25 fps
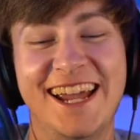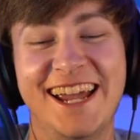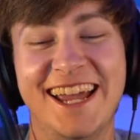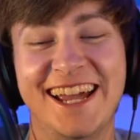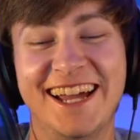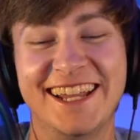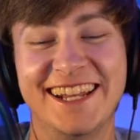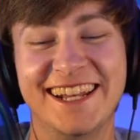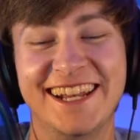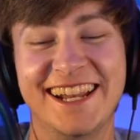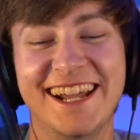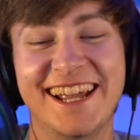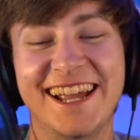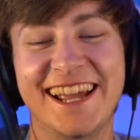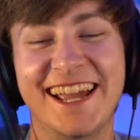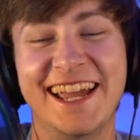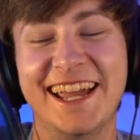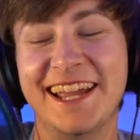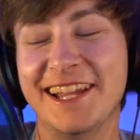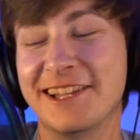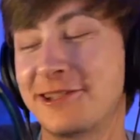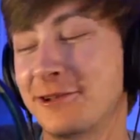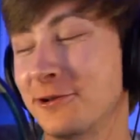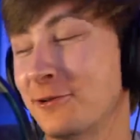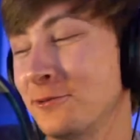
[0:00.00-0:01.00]
And
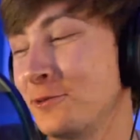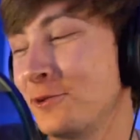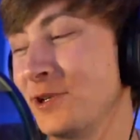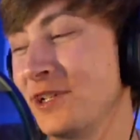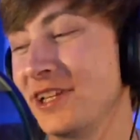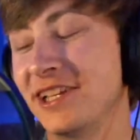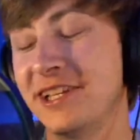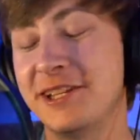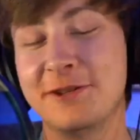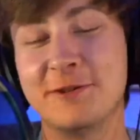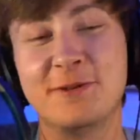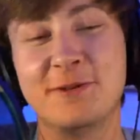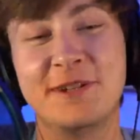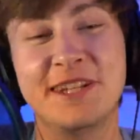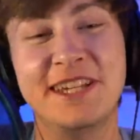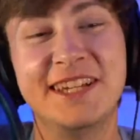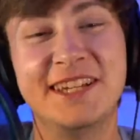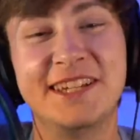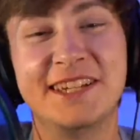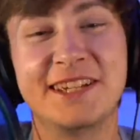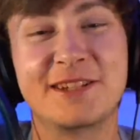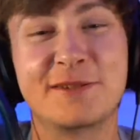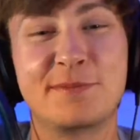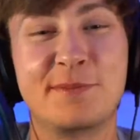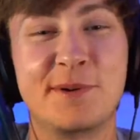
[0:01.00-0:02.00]
it's a really
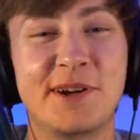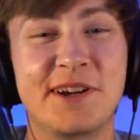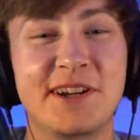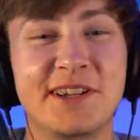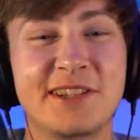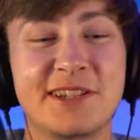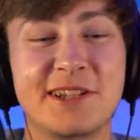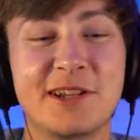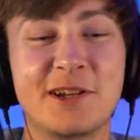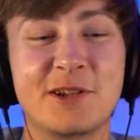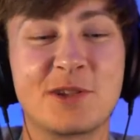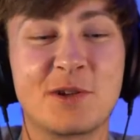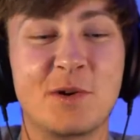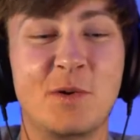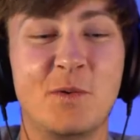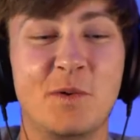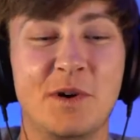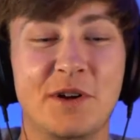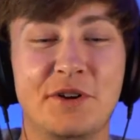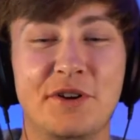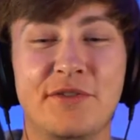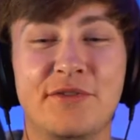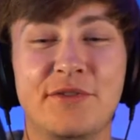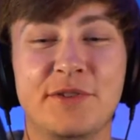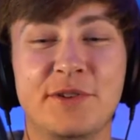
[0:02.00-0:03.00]
unique experience, and it's a
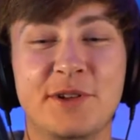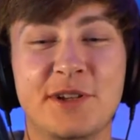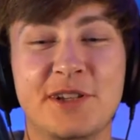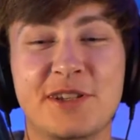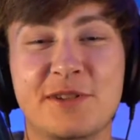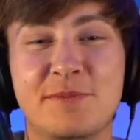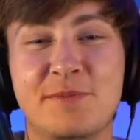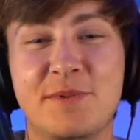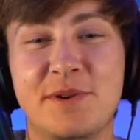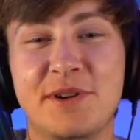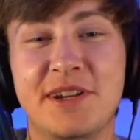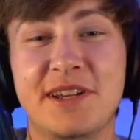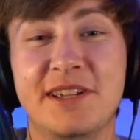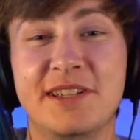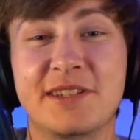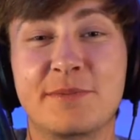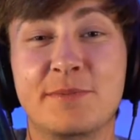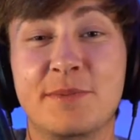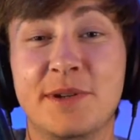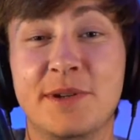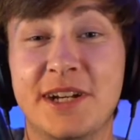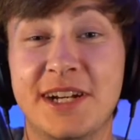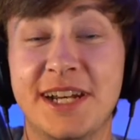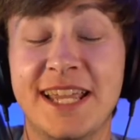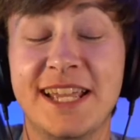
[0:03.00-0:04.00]
wonderful experience,
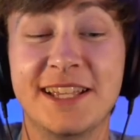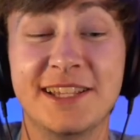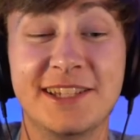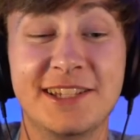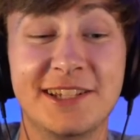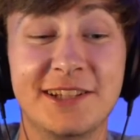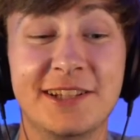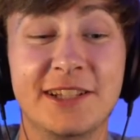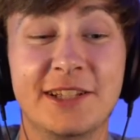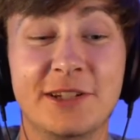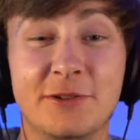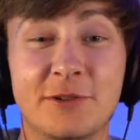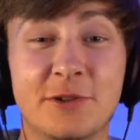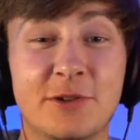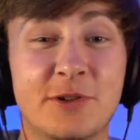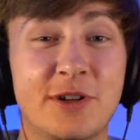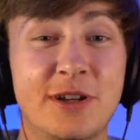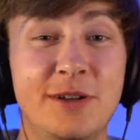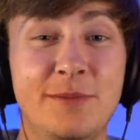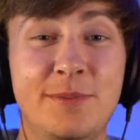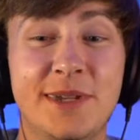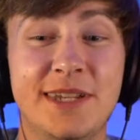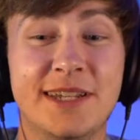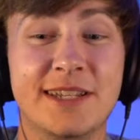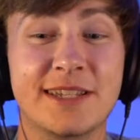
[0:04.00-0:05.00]
but it is a little
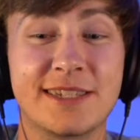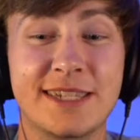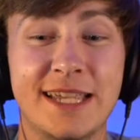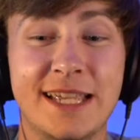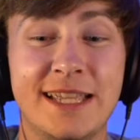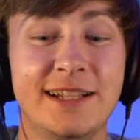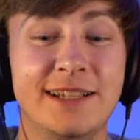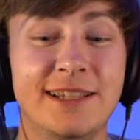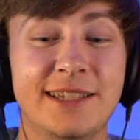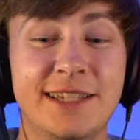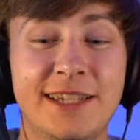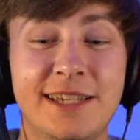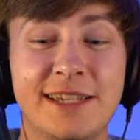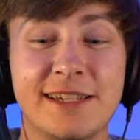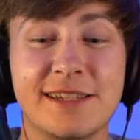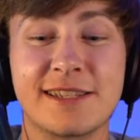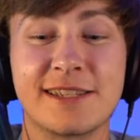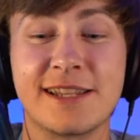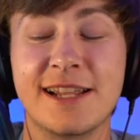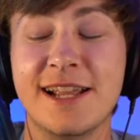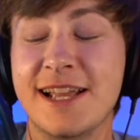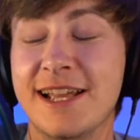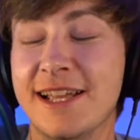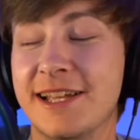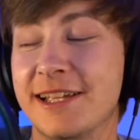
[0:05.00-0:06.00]
creepy, to say the
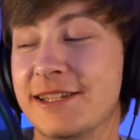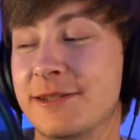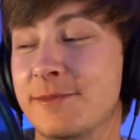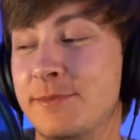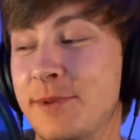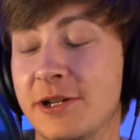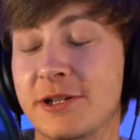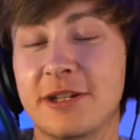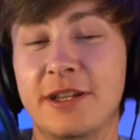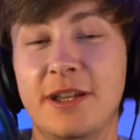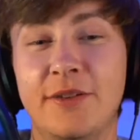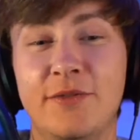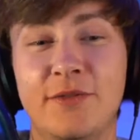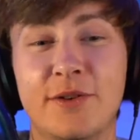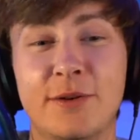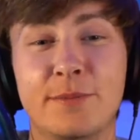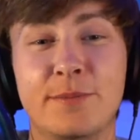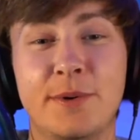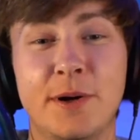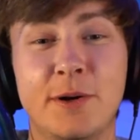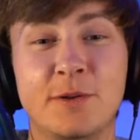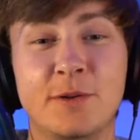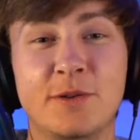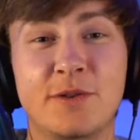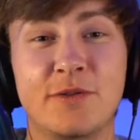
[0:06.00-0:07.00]
least, especially if your
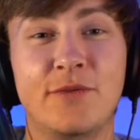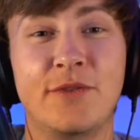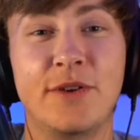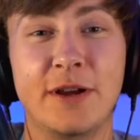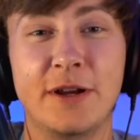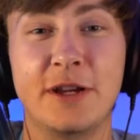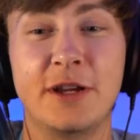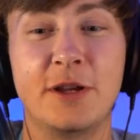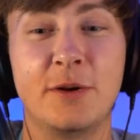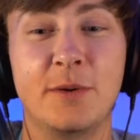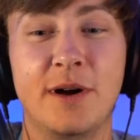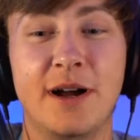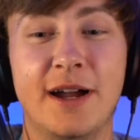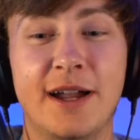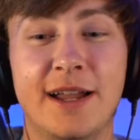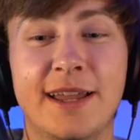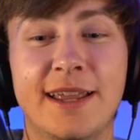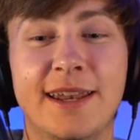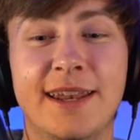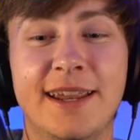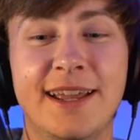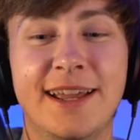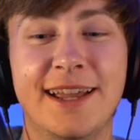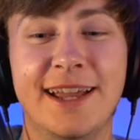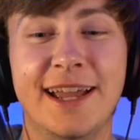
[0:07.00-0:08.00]
boat's very
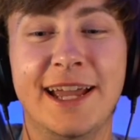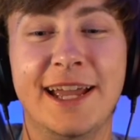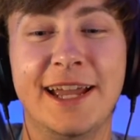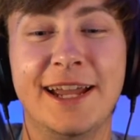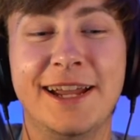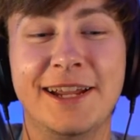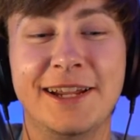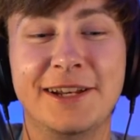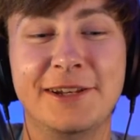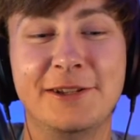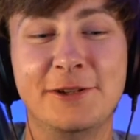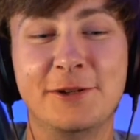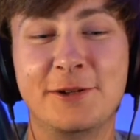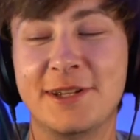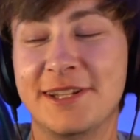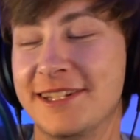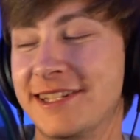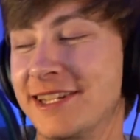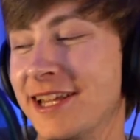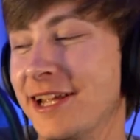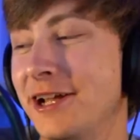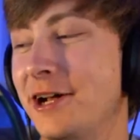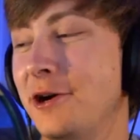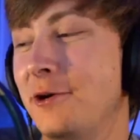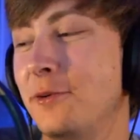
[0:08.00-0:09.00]
quiet. And you can
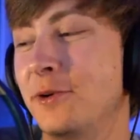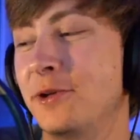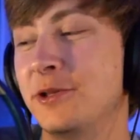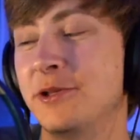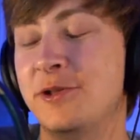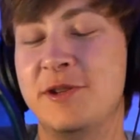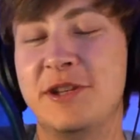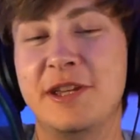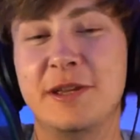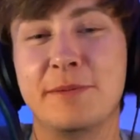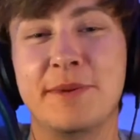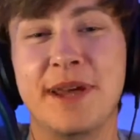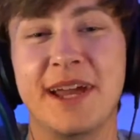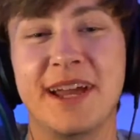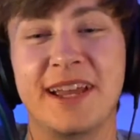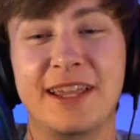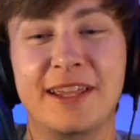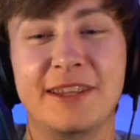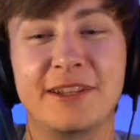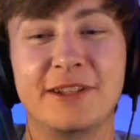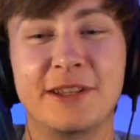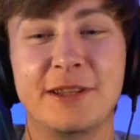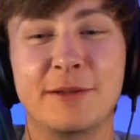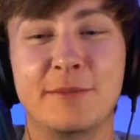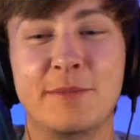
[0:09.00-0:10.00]
tell once you get back
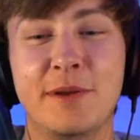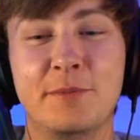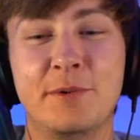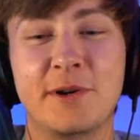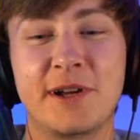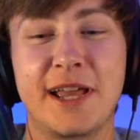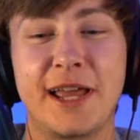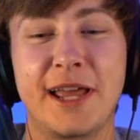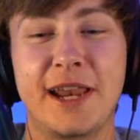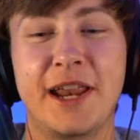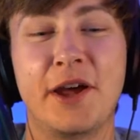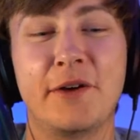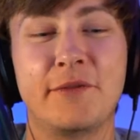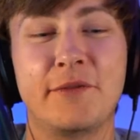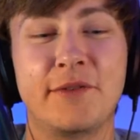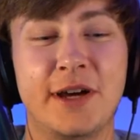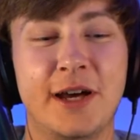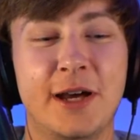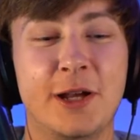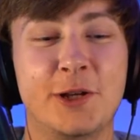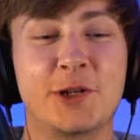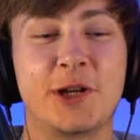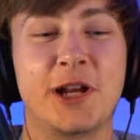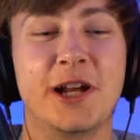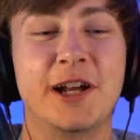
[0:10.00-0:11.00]
into it that people kind of have a
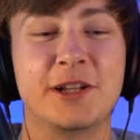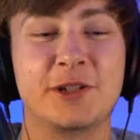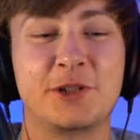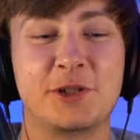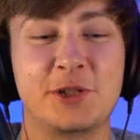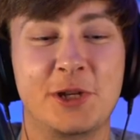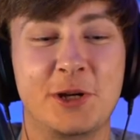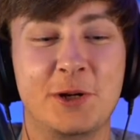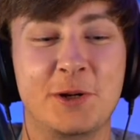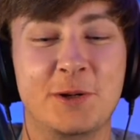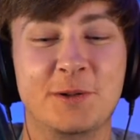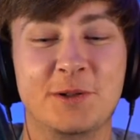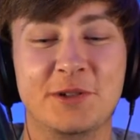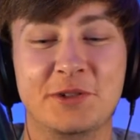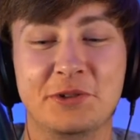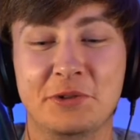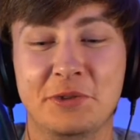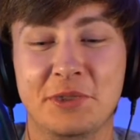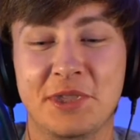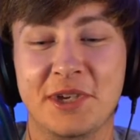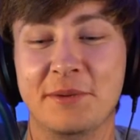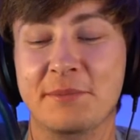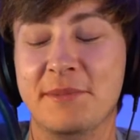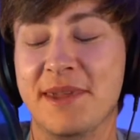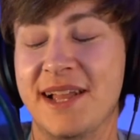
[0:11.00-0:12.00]
hush-hush tone to
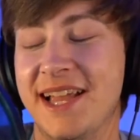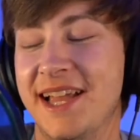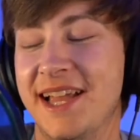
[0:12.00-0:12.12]
them.